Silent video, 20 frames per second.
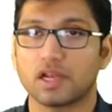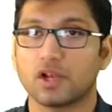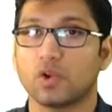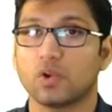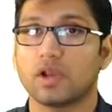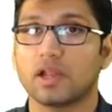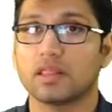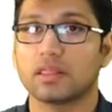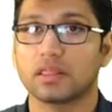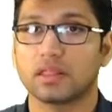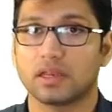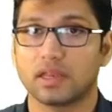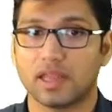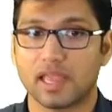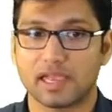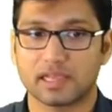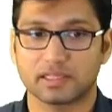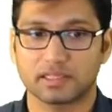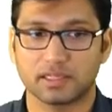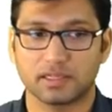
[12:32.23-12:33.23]
are known as
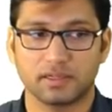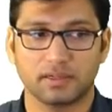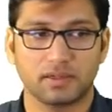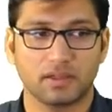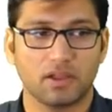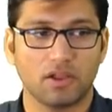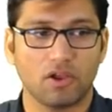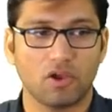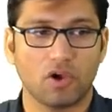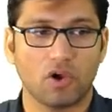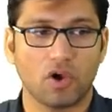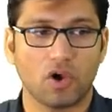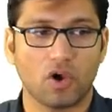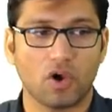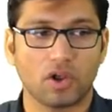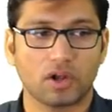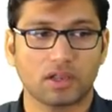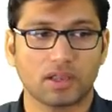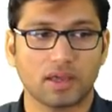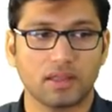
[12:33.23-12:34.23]
reaction
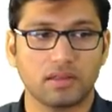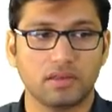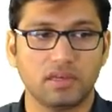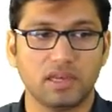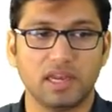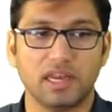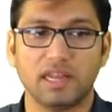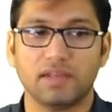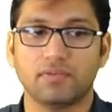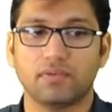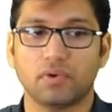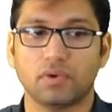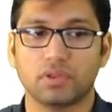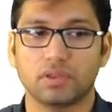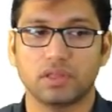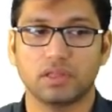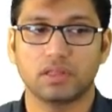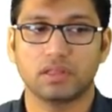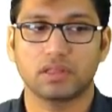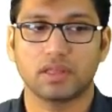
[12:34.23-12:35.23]
or constraining
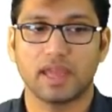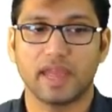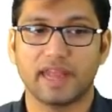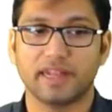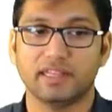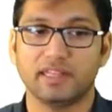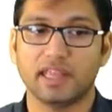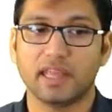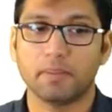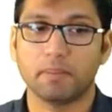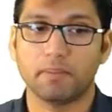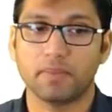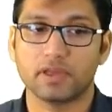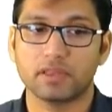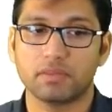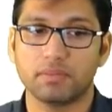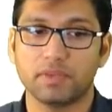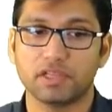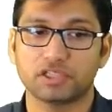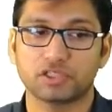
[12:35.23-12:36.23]
forces, and they
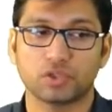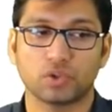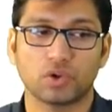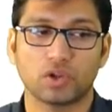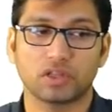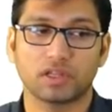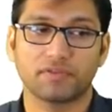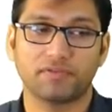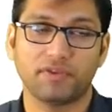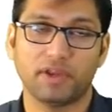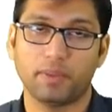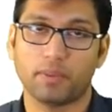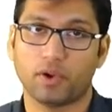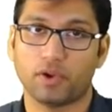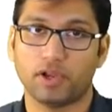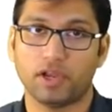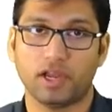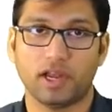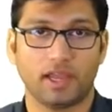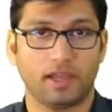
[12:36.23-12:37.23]
must be shown on the free
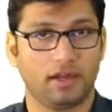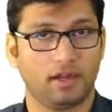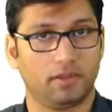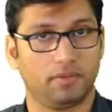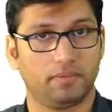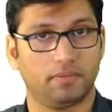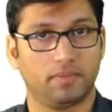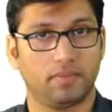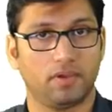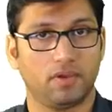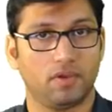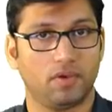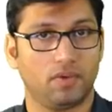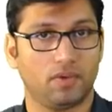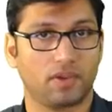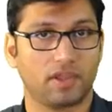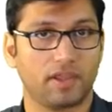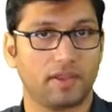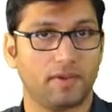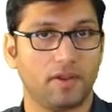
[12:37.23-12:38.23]
body diagram.
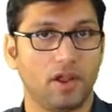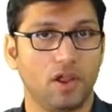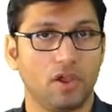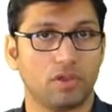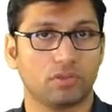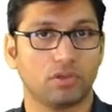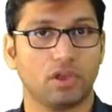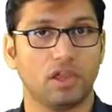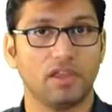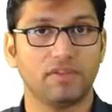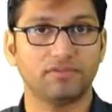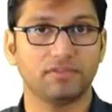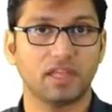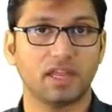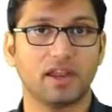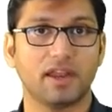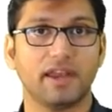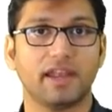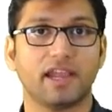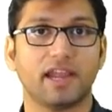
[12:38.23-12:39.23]
Okay, so if
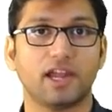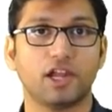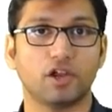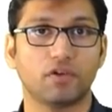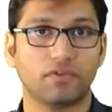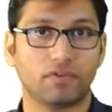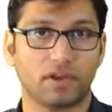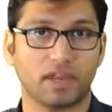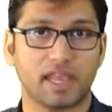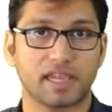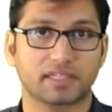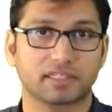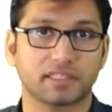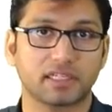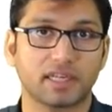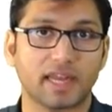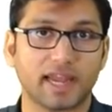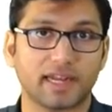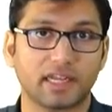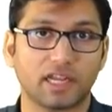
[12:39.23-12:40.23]
there are any kind of
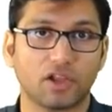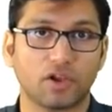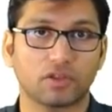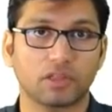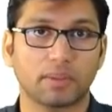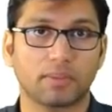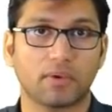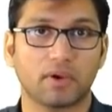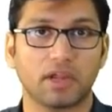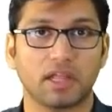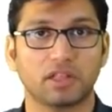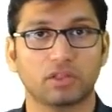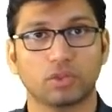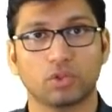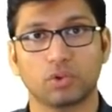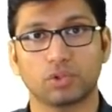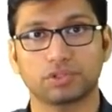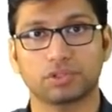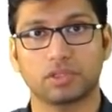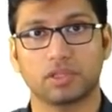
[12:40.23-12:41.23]
reaction acting on the body,
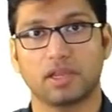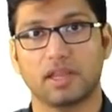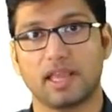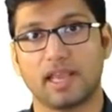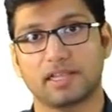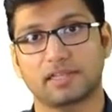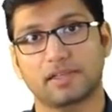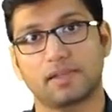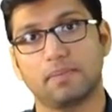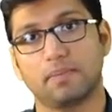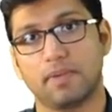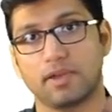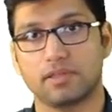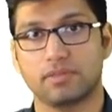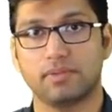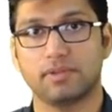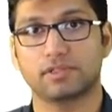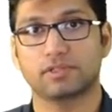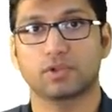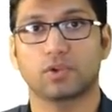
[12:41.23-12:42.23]
those reaction
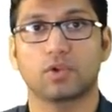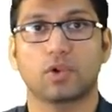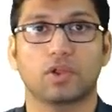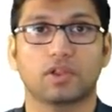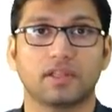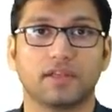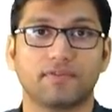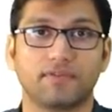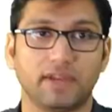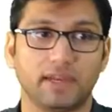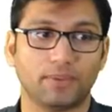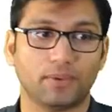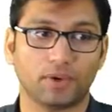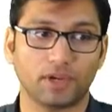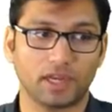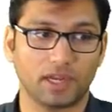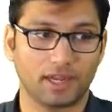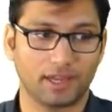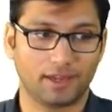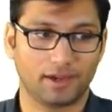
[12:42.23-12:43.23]
must be shown on the free
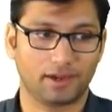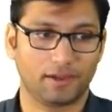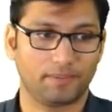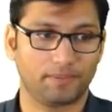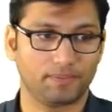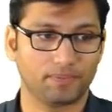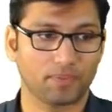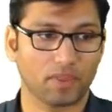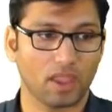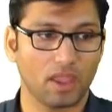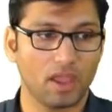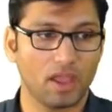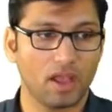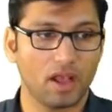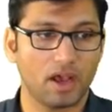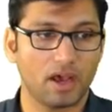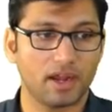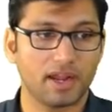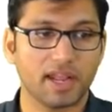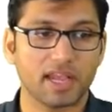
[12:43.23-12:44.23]
body diagram.
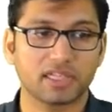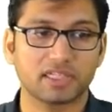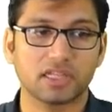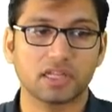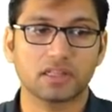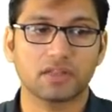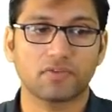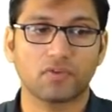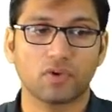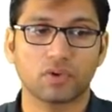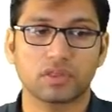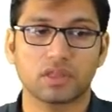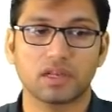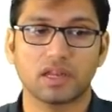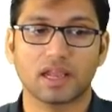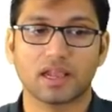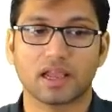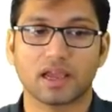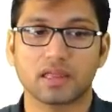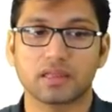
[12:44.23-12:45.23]
A reaction and the forces
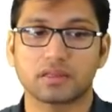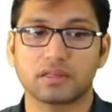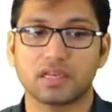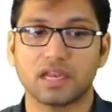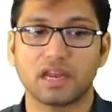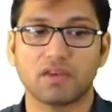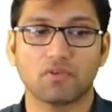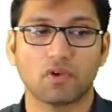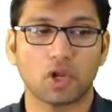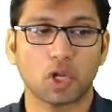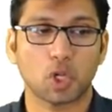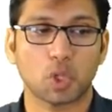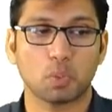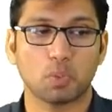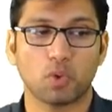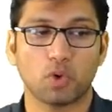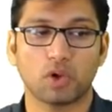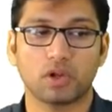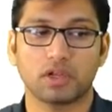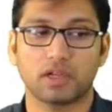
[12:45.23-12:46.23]
that constrain one or
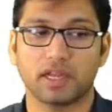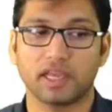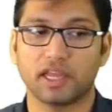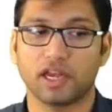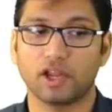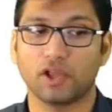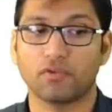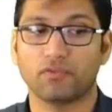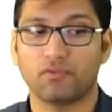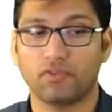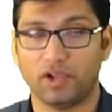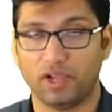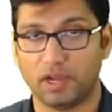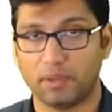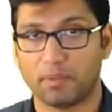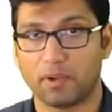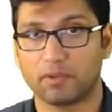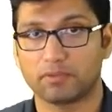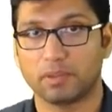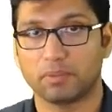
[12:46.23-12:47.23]
more degree of
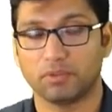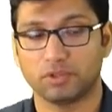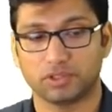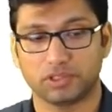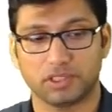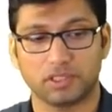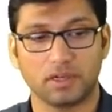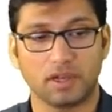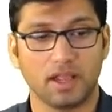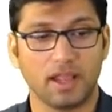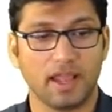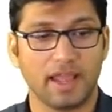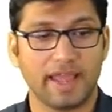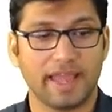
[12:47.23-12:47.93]
freedom of the motion